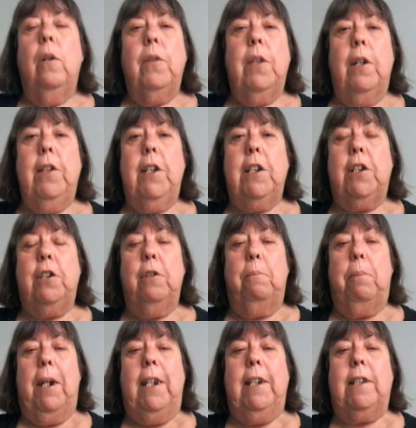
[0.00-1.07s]
Although this
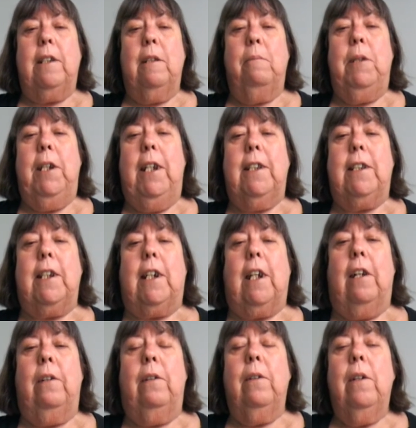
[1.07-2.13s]
took place some years
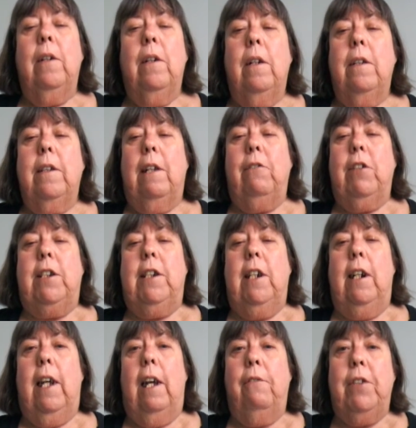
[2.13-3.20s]
ago, there is
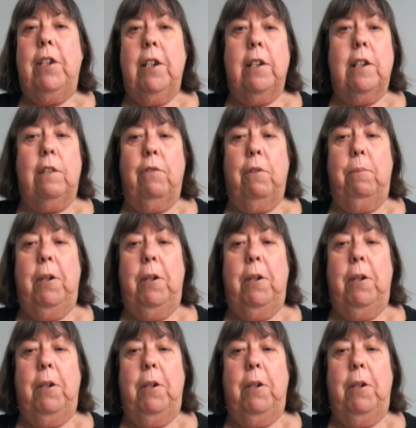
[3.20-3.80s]
still evidence of